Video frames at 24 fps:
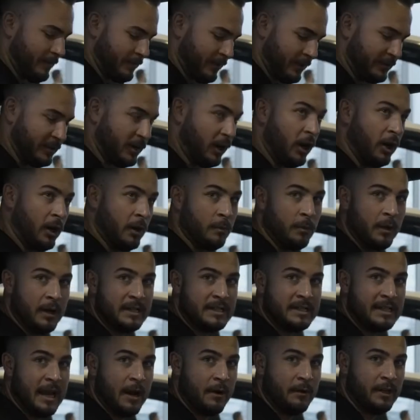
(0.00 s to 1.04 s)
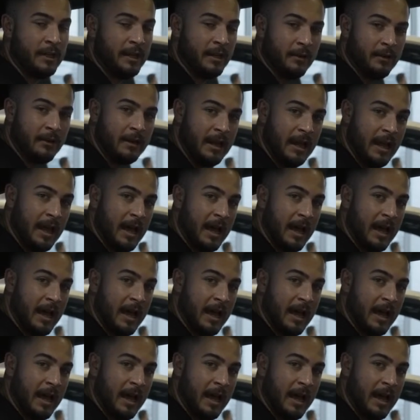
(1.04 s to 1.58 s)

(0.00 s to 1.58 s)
We've got the armrest down here.